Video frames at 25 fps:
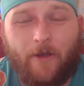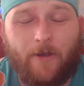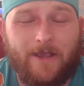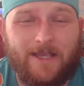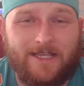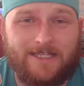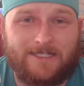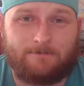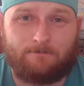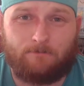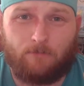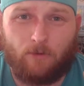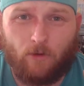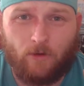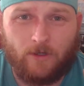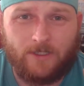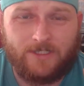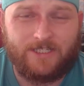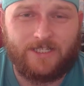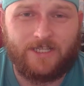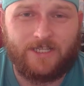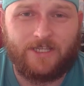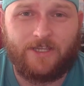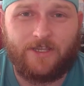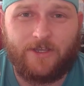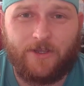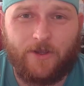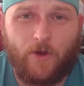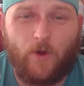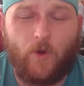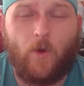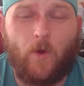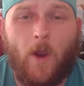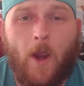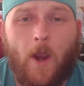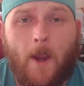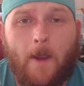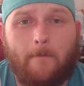is brought to
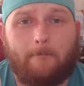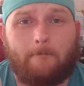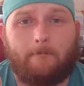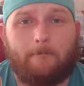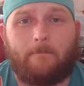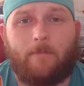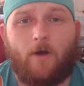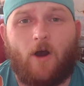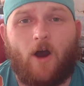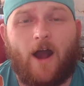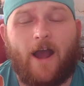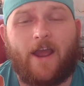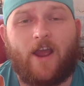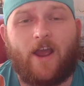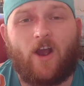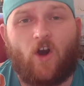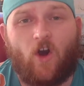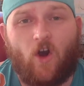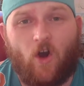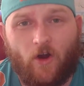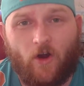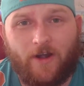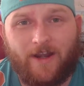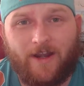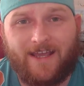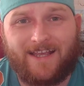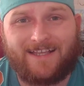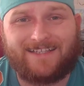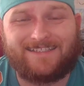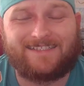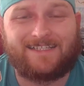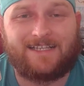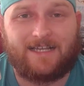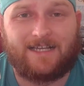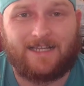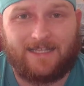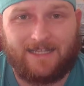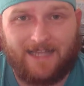you by
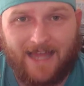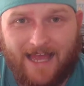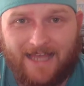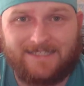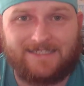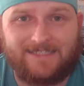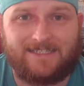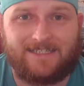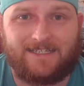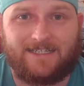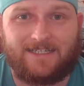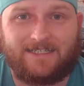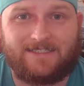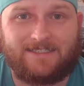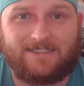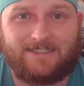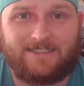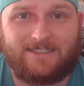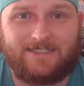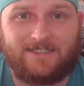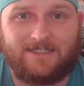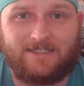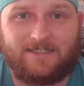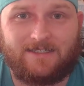Onyx Classics.